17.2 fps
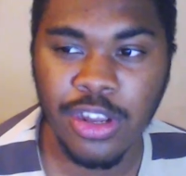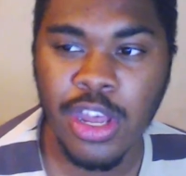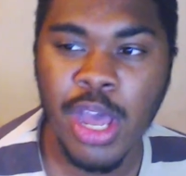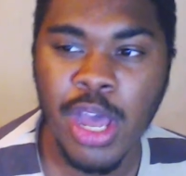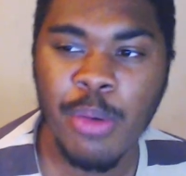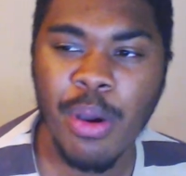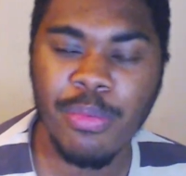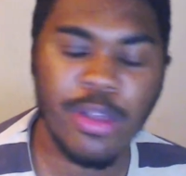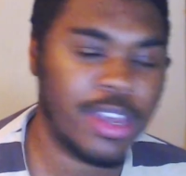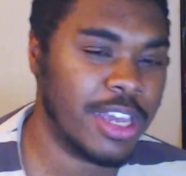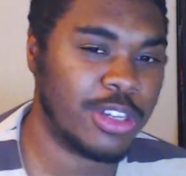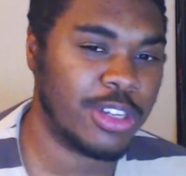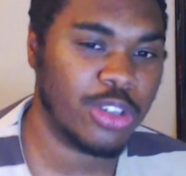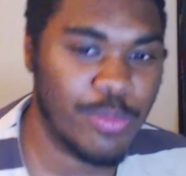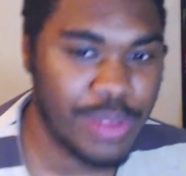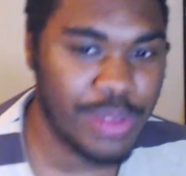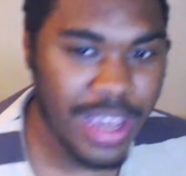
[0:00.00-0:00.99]
But I'm not here to
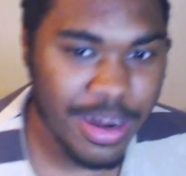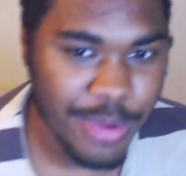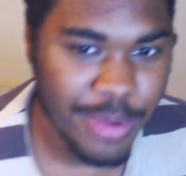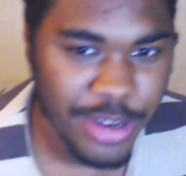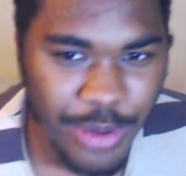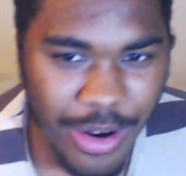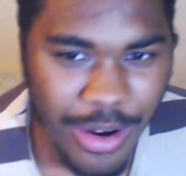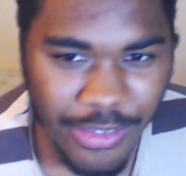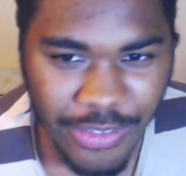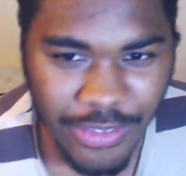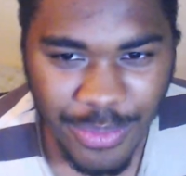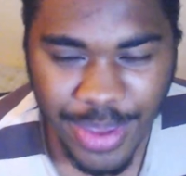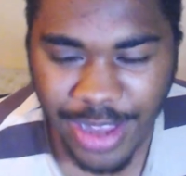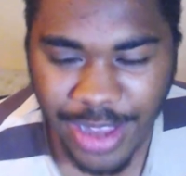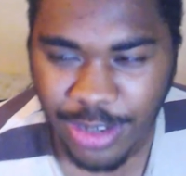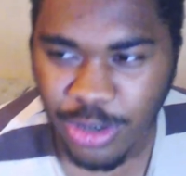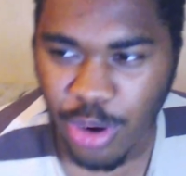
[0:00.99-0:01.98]
complain about the ref. I'm
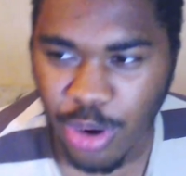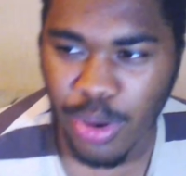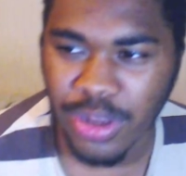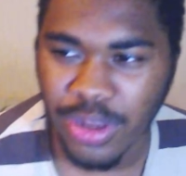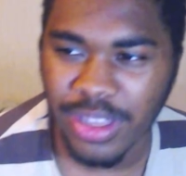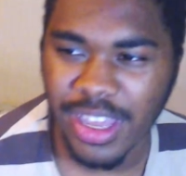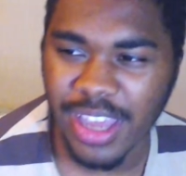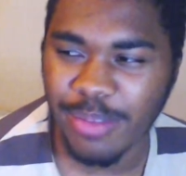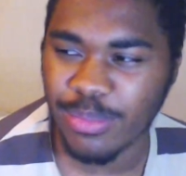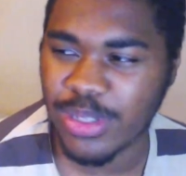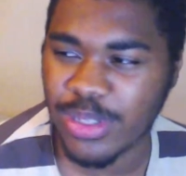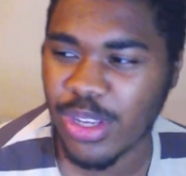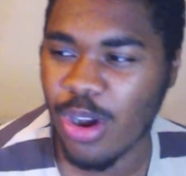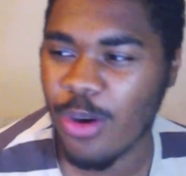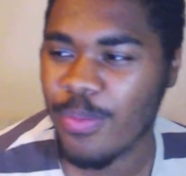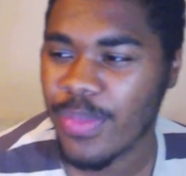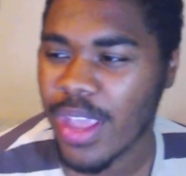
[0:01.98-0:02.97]
here to talk about the game. So